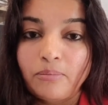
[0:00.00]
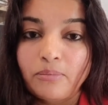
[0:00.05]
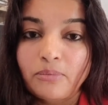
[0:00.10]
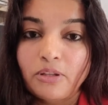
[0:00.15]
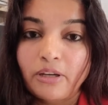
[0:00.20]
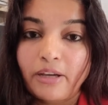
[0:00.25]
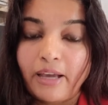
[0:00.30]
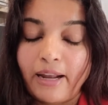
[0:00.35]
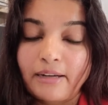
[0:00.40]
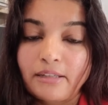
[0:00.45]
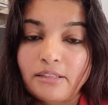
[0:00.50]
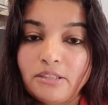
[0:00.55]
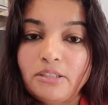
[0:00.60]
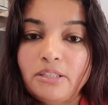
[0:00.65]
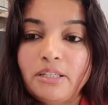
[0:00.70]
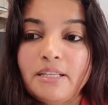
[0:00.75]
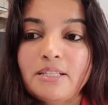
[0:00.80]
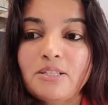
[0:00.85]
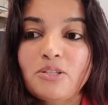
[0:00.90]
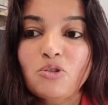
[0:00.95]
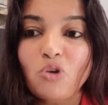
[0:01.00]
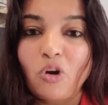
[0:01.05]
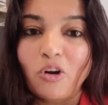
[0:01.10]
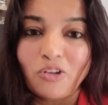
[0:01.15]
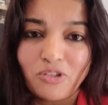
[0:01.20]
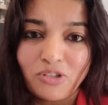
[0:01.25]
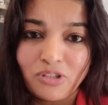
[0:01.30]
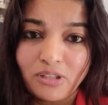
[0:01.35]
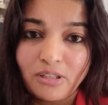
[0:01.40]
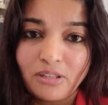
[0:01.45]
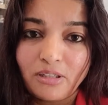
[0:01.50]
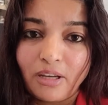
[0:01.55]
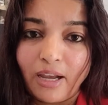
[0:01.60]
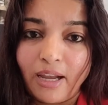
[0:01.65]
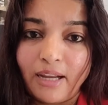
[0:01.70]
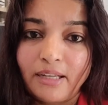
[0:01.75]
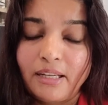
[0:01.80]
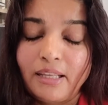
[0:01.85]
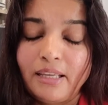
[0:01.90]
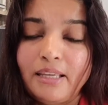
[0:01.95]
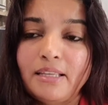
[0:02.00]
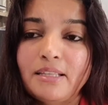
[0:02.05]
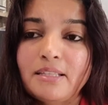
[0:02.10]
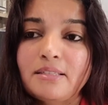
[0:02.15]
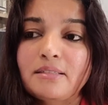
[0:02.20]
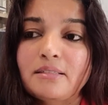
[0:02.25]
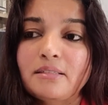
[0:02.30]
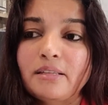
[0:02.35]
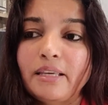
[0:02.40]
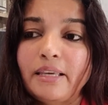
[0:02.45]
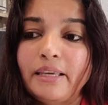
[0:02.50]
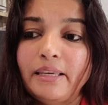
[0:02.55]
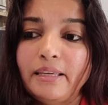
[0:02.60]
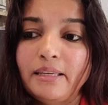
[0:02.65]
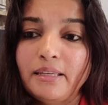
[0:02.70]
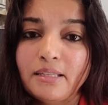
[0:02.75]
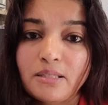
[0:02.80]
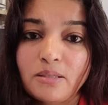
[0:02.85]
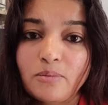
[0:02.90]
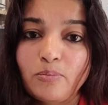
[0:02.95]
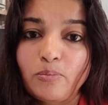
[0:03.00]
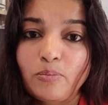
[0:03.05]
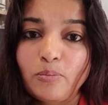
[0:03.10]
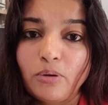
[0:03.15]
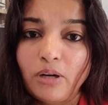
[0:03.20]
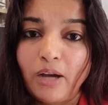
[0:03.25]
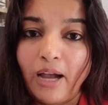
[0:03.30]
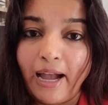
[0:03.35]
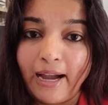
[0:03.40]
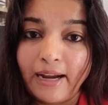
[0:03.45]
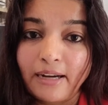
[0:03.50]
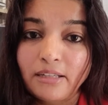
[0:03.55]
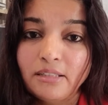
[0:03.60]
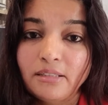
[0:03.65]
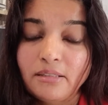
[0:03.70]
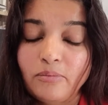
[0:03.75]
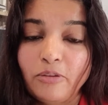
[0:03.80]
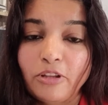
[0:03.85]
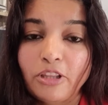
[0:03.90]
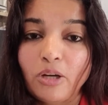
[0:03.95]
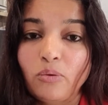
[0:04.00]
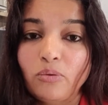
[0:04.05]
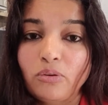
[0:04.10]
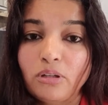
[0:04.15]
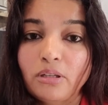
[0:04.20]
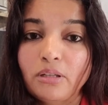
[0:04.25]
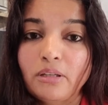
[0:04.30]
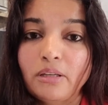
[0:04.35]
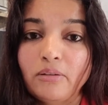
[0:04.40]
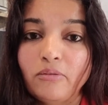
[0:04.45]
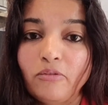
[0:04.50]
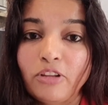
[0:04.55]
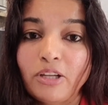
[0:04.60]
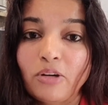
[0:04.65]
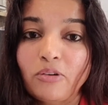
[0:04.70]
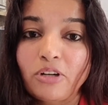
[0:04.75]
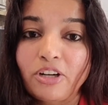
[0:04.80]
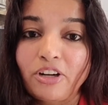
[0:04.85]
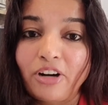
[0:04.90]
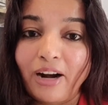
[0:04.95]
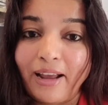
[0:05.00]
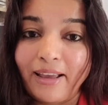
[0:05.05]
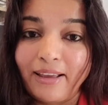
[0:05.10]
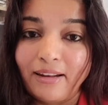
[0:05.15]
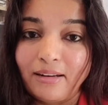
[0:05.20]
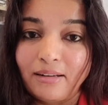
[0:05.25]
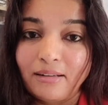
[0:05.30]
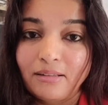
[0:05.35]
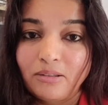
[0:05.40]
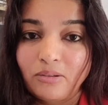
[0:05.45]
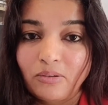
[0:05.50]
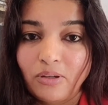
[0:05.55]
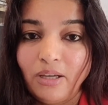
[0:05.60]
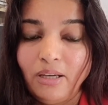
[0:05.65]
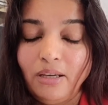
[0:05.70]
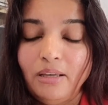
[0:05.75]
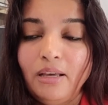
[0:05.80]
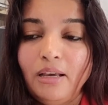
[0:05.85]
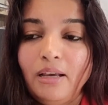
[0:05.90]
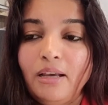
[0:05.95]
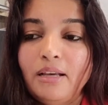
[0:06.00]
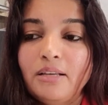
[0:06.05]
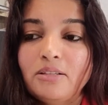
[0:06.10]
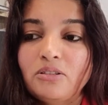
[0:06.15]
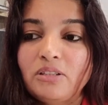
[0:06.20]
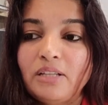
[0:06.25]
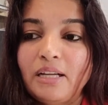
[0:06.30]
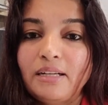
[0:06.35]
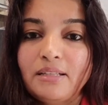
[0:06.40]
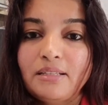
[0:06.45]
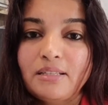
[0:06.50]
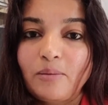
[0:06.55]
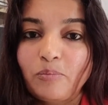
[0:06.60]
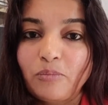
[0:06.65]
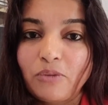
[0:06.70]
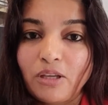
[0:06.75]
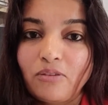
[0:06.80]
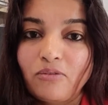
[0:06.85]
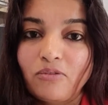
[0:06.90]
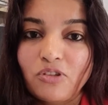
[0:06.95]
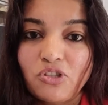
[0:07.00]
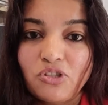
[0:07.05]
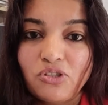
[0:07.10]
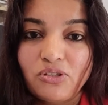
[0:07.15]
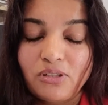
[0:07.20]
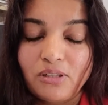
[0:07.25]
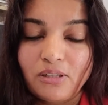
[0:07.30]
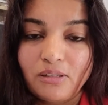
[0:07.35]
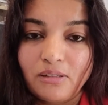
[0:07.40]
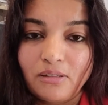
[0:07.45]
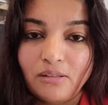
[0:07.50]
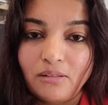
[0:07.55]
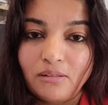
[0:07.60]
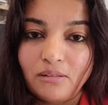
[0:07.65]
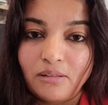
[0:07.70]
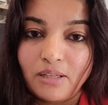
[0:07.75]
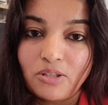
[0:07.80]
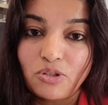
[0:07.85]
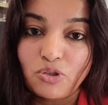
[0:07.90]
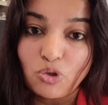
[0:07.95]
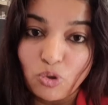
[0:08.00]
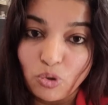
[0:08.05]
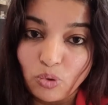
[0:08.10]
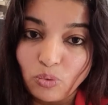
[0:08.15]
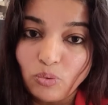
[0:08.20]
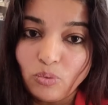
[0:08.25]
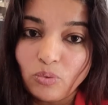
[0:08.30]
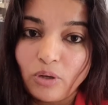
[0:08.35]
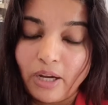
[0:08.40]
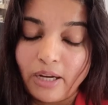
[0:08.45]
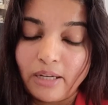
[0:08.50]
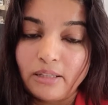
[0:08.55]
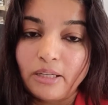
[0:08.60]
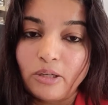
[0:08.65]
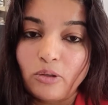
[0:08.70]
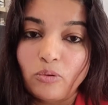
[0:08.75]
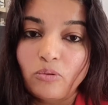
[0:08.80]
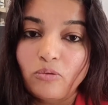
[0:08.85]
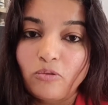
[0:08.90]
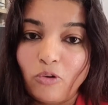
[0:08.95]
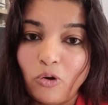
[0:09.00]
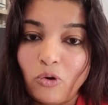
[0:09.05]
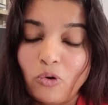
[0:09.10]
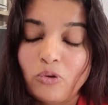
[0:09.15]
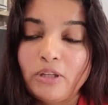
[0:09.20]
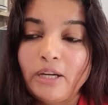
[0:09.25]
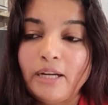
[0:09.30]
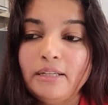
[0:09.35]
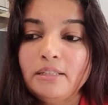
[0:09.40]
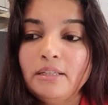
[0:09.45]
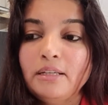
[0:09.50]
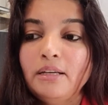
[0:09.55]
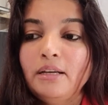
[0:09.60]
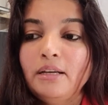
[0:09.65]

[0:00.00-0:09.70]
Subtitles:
the character, is tortured, and he is hanged without a trial. Okay, so that is something which is true, and they don't follow that.